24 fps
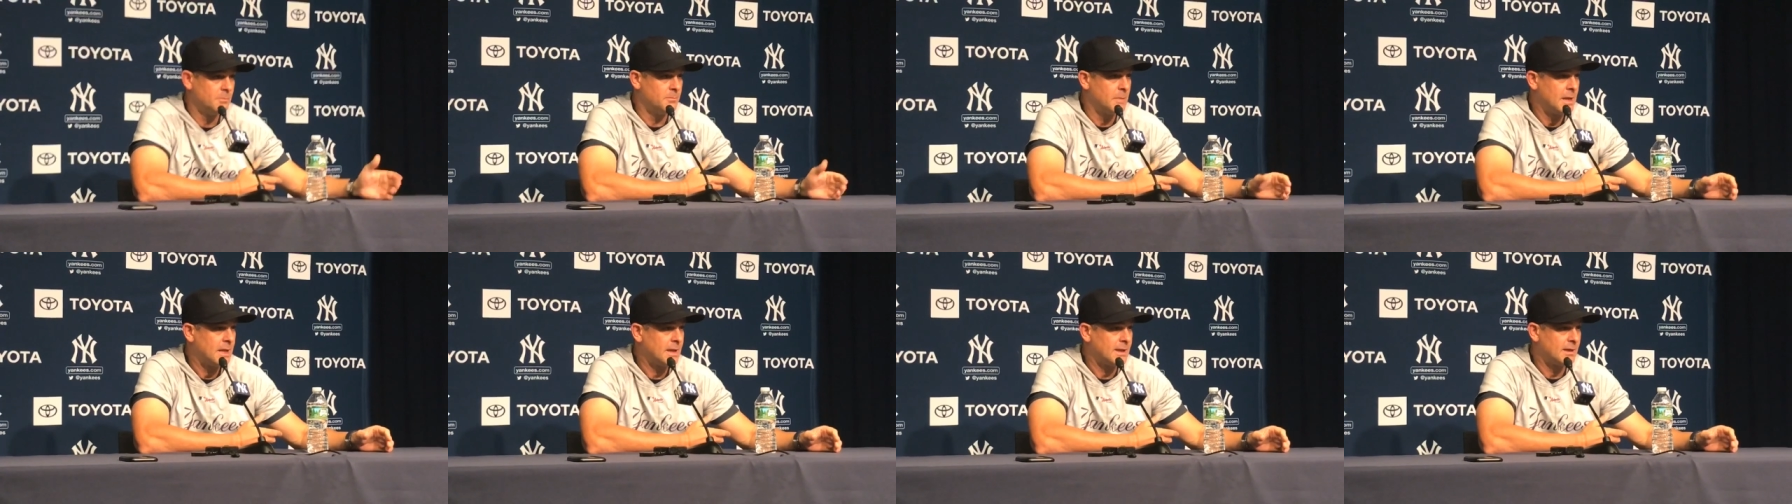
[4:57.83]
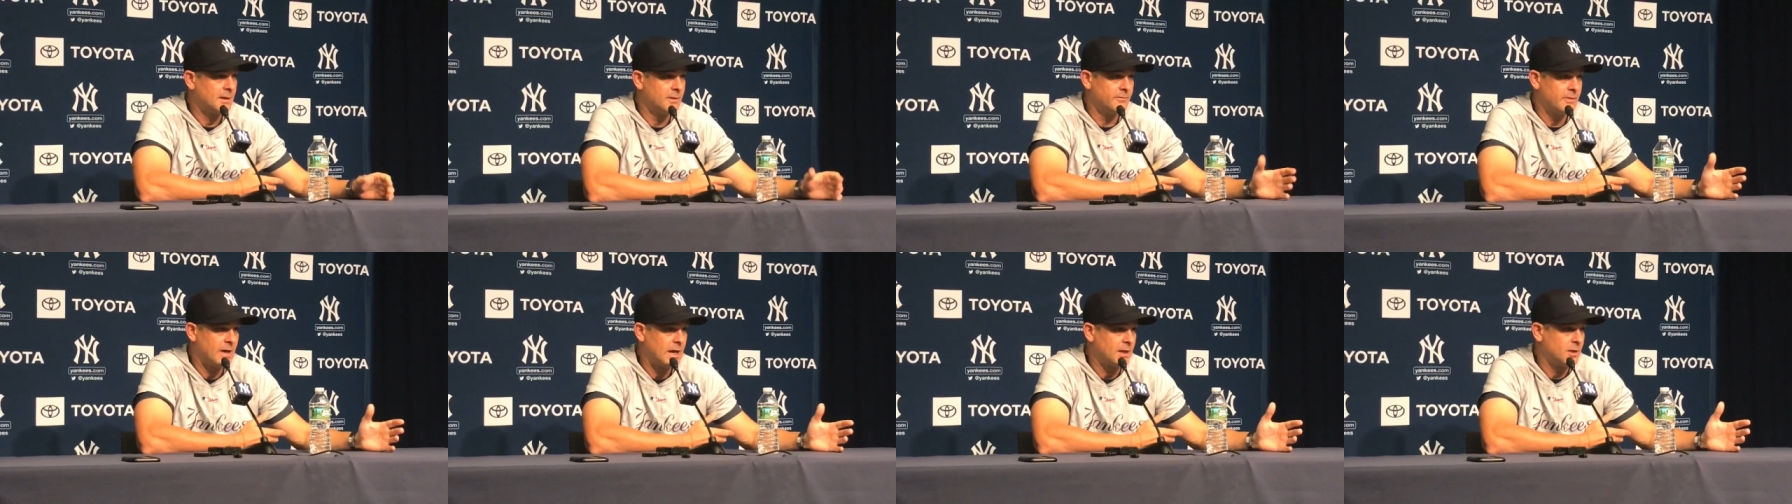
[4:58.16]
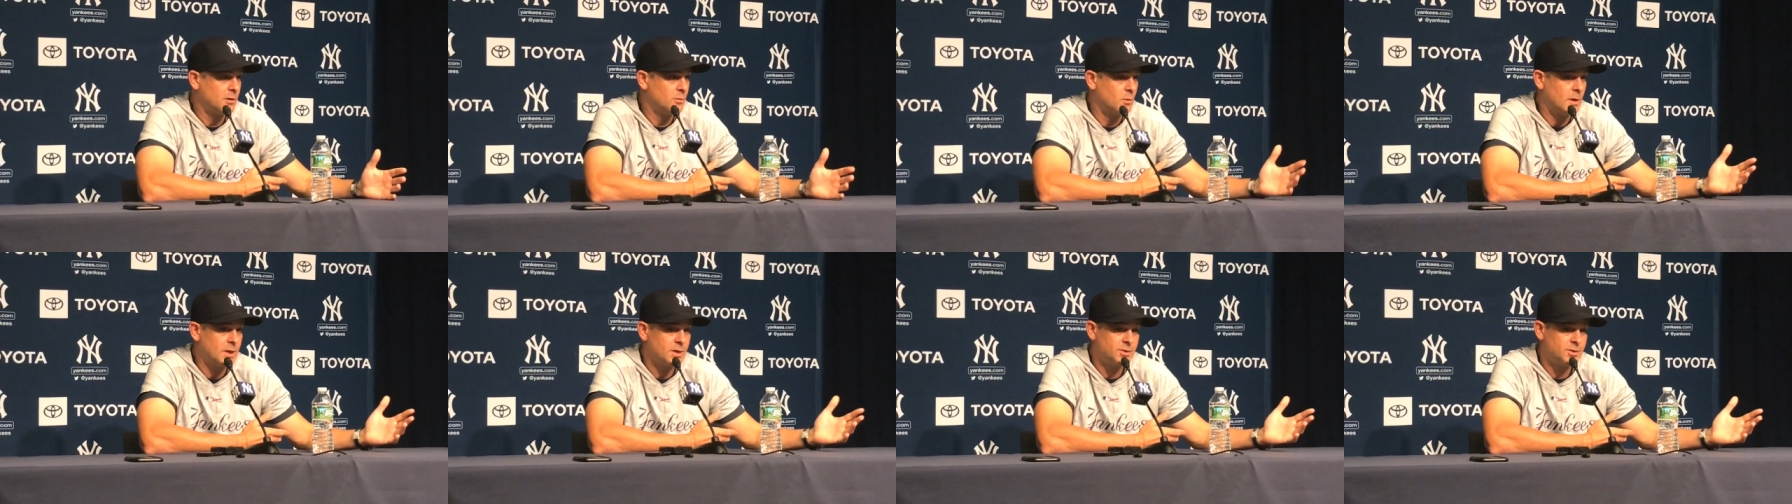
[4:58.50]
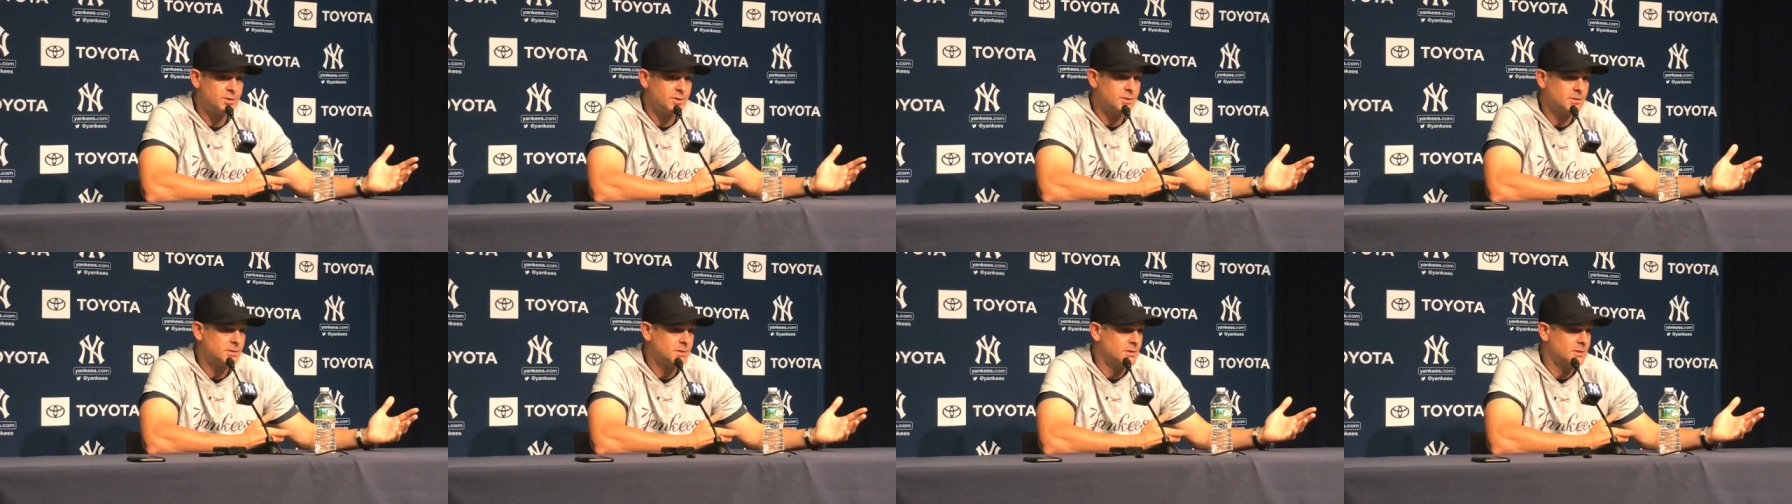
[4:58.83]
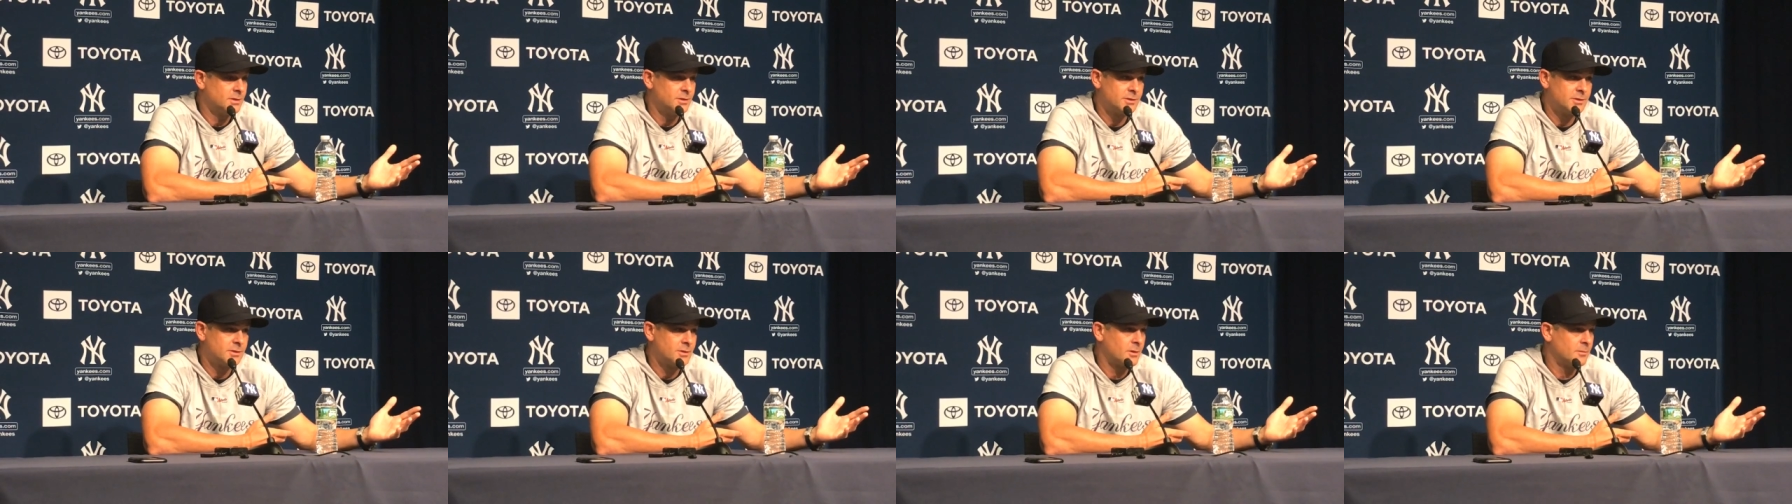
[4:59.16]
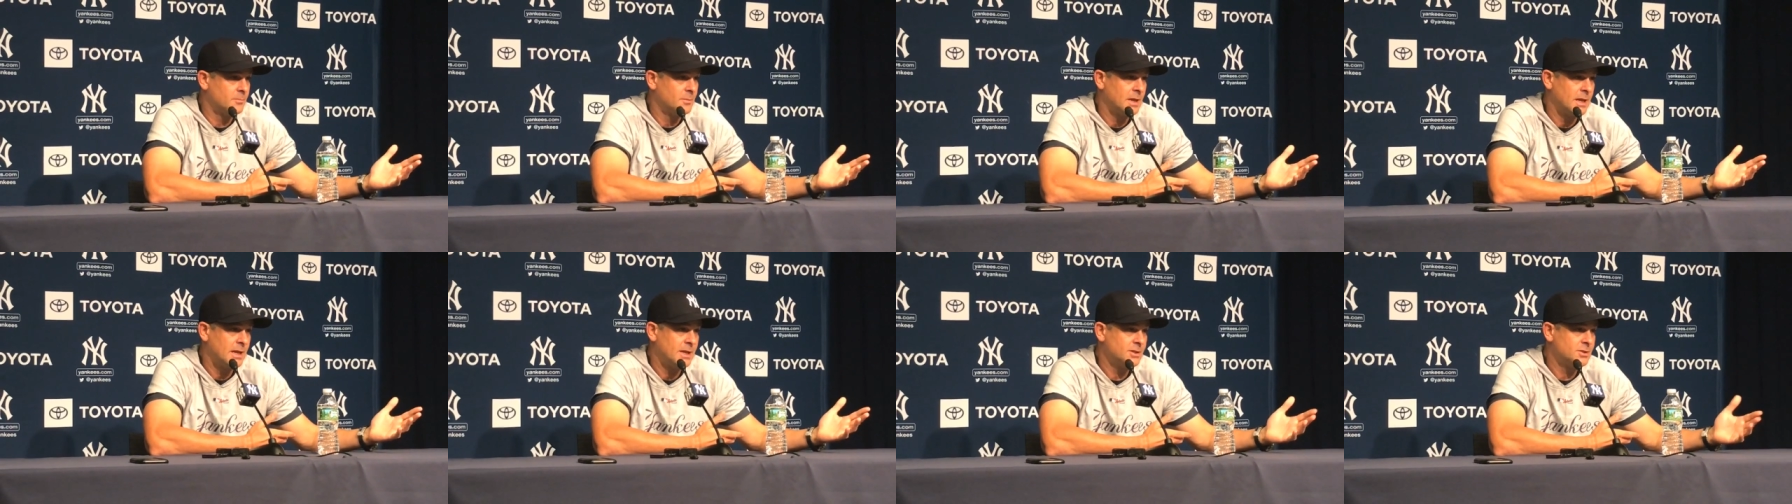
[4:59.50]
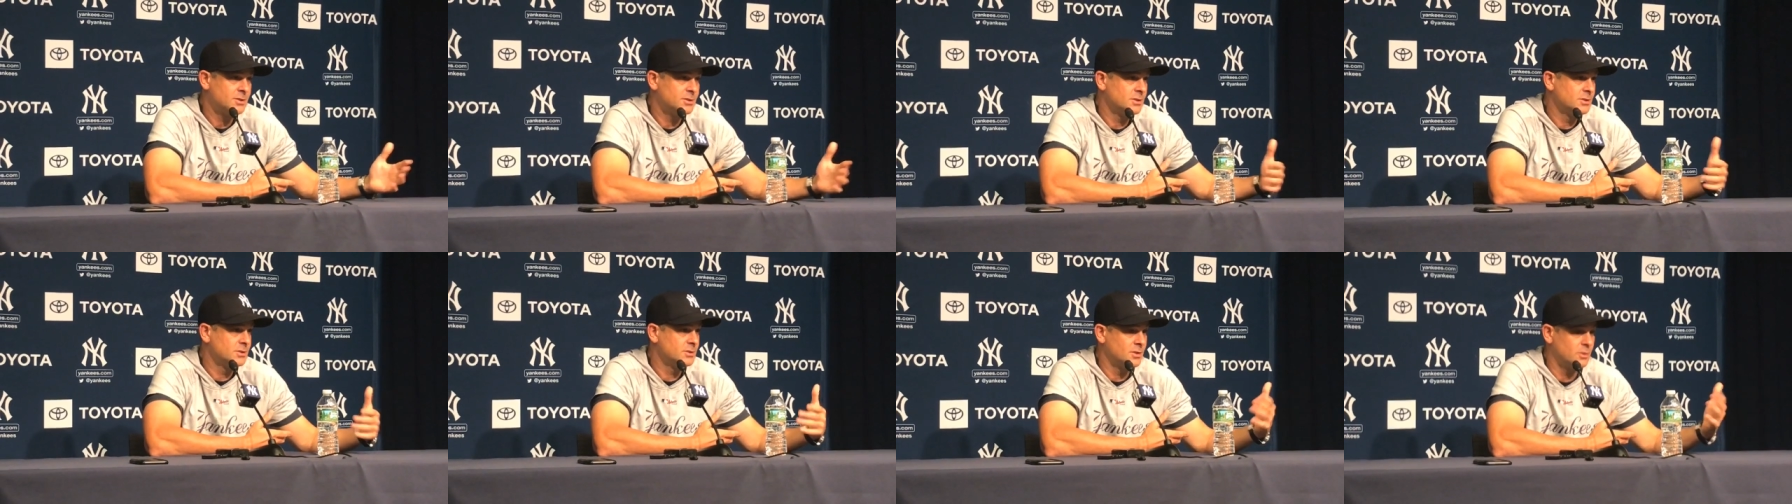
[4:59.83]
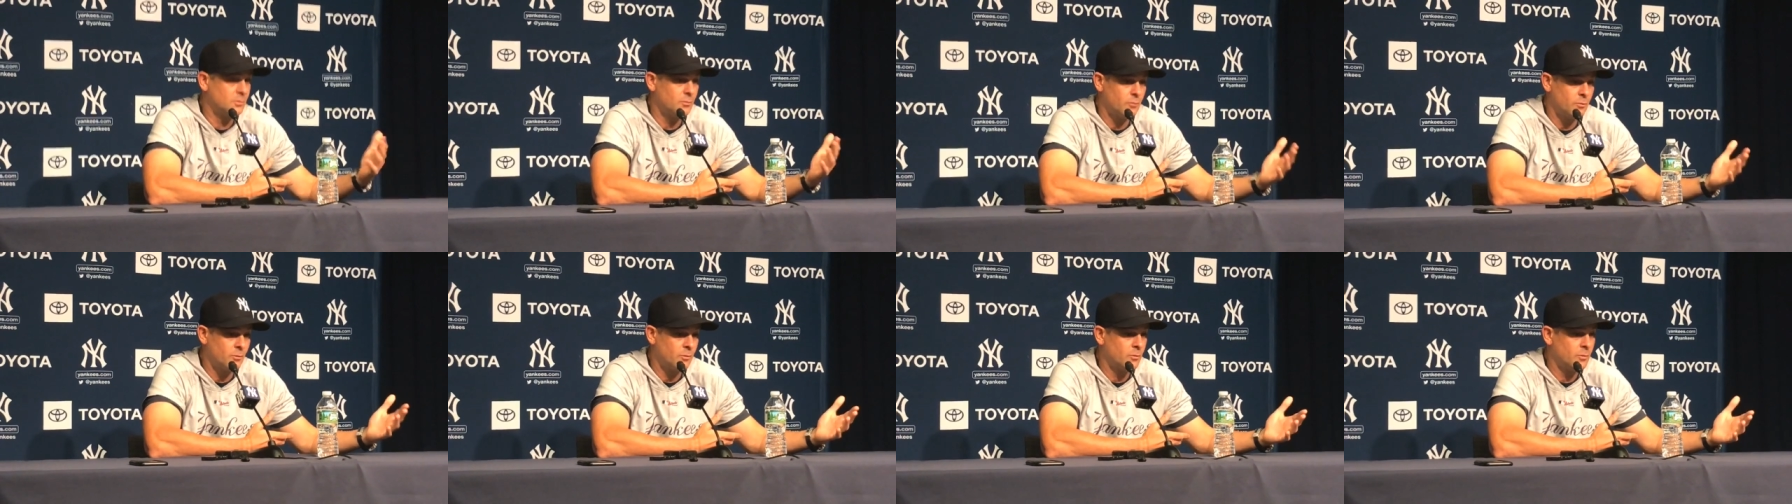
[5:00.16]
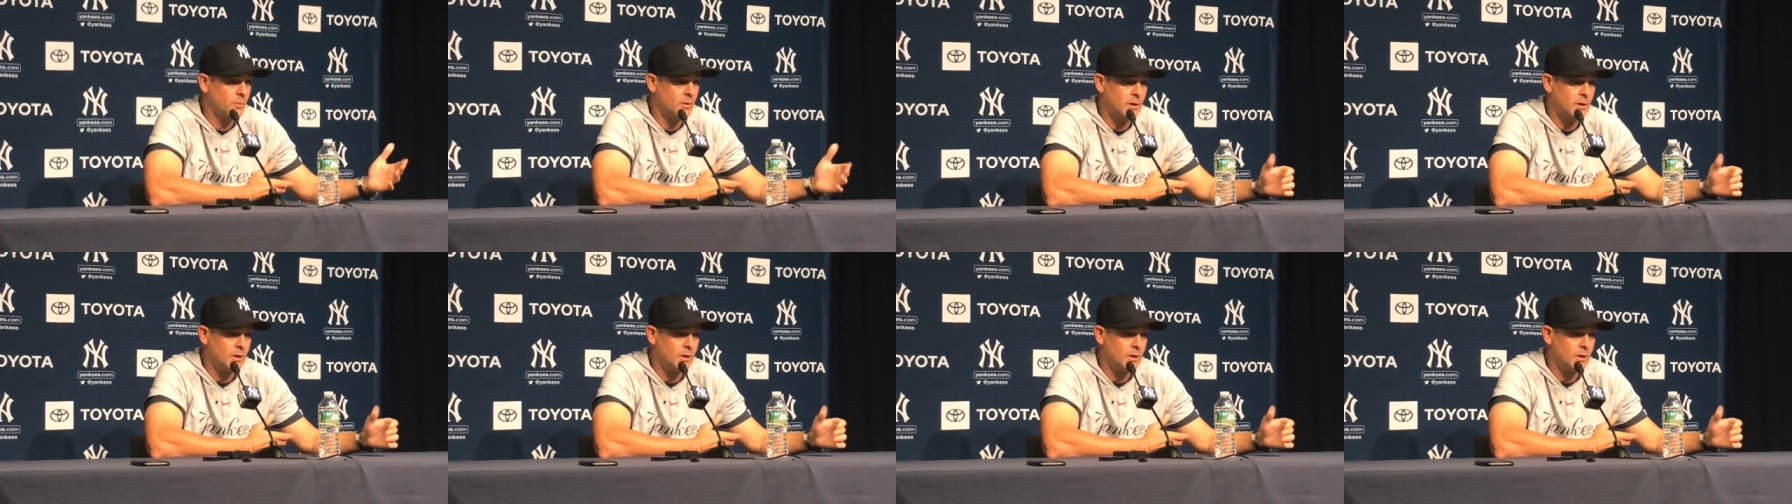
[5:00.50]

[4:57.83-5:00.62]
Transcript: and making evaluations and terminations and,